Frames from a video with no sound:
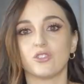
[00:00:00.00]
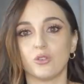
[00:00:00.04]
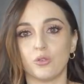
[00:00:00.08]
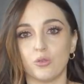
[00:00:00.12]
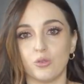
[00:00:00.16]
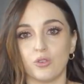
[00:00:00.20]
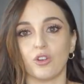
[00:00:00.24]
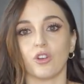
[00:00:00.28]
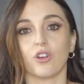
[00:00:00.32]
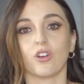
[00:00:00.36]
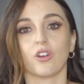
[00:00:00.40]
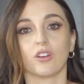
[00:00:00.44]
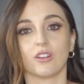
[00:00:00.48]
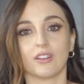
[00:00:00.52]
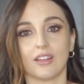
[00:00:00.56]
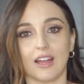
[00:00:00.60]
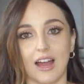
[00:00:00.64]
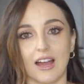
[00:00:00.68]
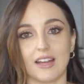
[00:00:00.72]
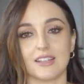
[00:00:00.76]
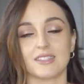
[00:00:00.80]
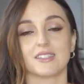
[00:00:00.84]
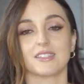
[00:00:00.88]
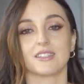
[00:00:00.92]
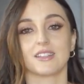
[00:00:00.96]
your
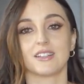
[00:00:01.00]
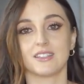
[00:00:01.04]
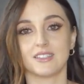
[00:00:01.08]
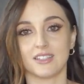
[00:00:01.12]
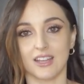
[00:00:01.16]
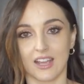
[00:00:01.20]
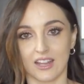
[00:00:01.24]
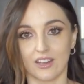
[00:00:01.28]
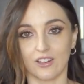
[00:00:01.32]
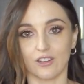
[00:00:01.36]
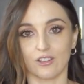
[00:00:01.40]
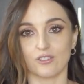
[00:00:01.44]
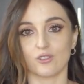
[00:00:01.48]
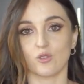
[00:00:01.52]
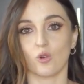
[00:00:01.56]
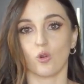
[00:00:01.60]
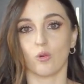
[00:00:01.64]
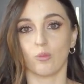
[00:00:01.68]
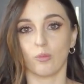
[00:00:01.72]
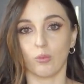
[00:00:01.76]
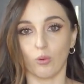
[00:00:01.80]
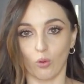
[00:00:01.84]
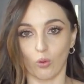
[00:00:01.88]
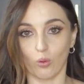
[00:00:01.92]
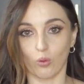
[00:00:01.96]
glass containers or
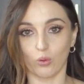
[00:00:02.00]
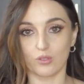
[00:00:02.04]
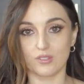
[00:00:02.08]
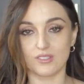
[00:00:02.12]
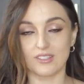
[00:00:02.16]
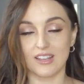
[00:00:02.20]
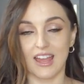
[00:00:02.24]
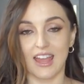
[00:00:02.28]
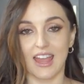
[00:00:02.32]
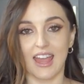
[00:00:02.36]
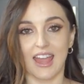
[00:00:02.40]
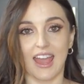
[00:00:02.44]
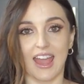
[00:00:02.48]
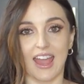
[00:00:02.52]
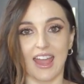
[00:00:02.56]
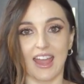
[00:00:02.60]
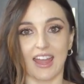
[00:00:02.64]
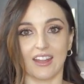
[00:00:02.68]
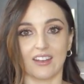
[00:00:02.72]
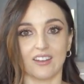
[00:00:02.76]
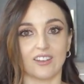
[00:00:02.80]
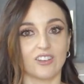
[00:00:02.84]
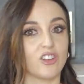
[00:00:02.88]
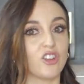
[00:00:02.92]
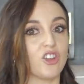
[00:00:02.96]
bowls,
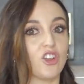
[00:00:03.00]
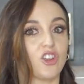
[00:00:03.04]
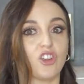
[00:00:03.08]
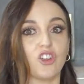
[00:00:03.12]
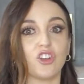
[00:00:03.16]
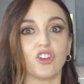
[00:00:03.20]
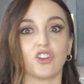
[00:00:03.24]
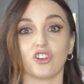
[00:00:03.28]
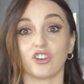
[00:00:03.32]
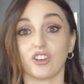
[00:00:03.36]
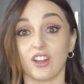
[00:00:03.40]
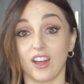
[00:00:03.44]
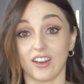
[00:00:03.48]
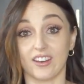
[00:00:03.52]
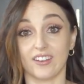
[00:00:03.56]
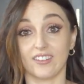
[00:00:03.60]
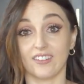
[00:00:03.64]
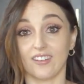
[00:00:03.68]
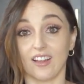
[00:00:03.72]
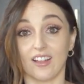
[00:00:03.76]
and you're done.